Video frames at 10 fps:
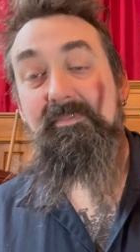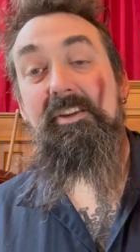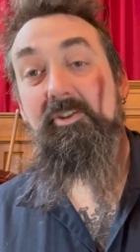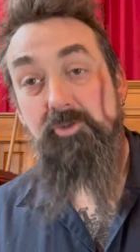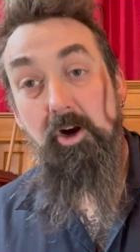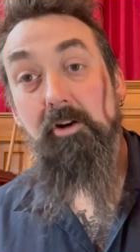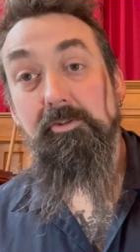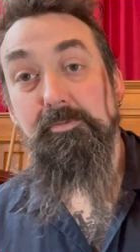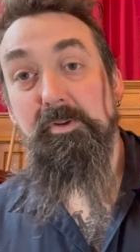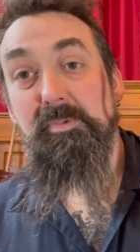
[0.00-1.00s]
King
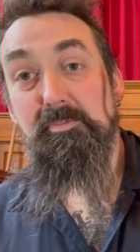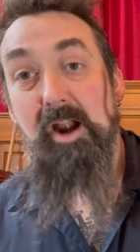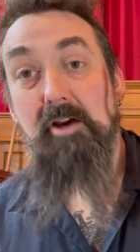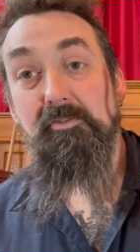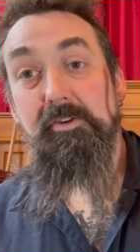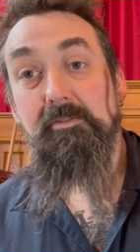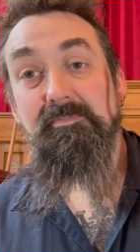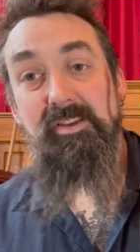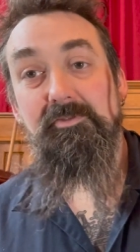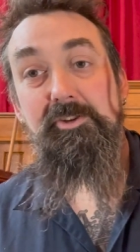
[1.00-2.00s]
Charles would be proud of you
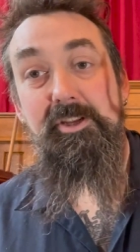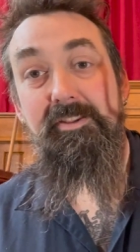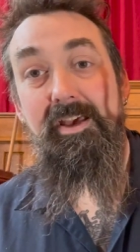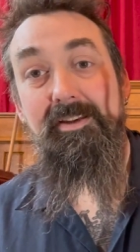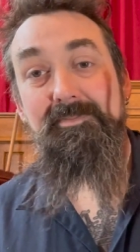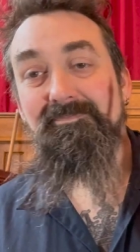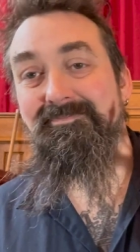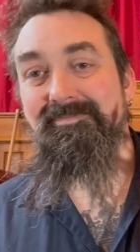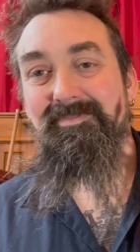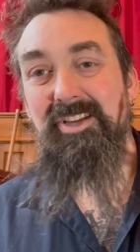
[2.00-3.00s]
if you did that.
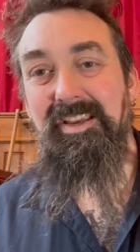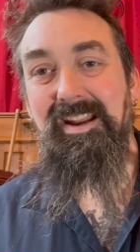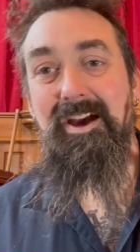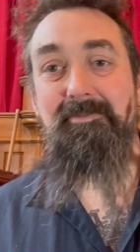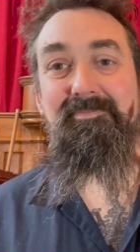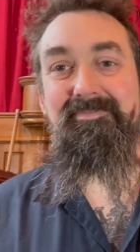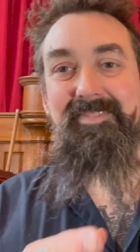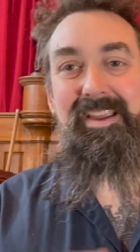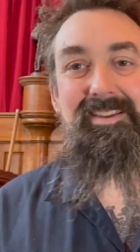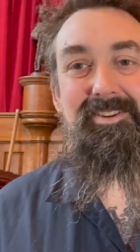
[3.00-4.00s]
Check it out.
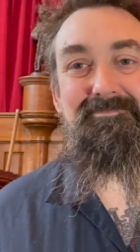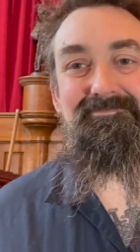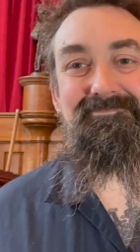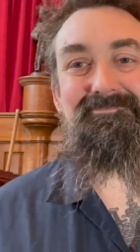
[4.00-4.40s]
Thank you.